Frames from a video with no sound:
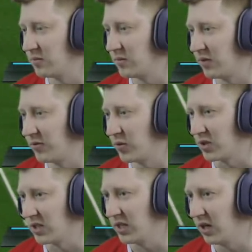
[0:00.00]

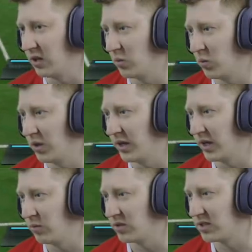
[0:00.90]
Unfortunately, weren't
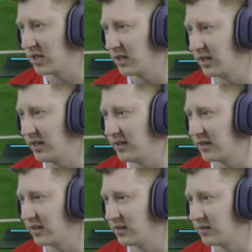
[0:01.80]
able to take the lead.
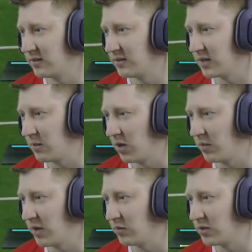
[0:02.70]
They might
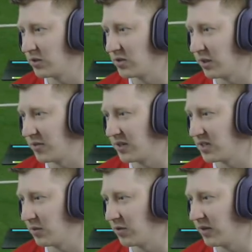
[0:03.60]
be able to do something
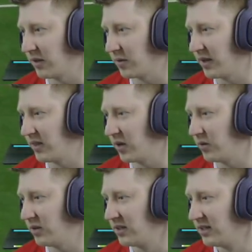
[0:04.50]
similar at the other end, though.
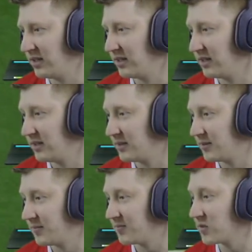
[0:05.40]

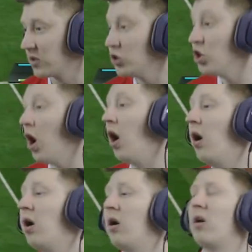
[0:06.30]

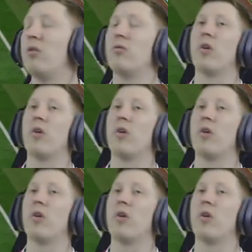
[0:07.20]
No!